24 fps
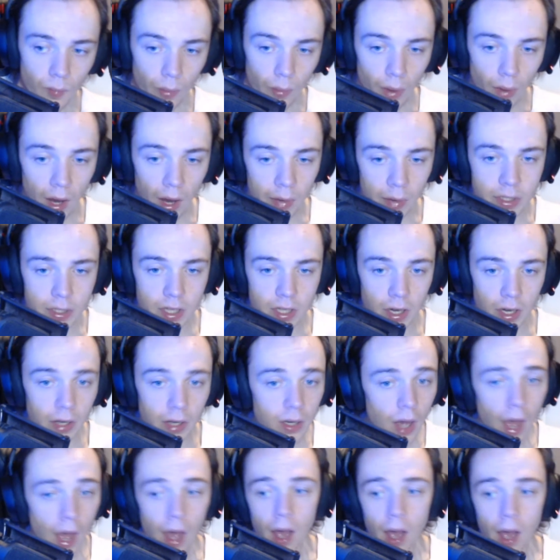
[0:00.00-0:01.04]
It was good.
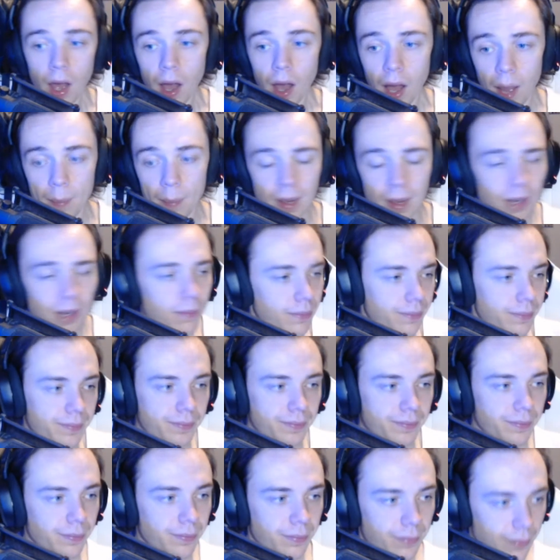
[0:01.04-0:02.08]
I mean,
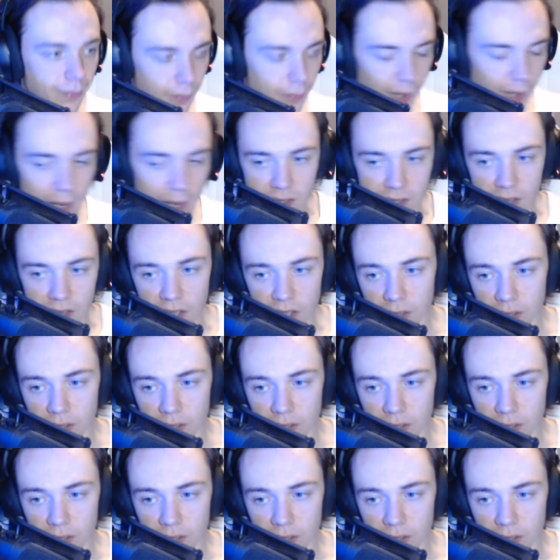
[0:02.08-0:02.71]
that's the thing.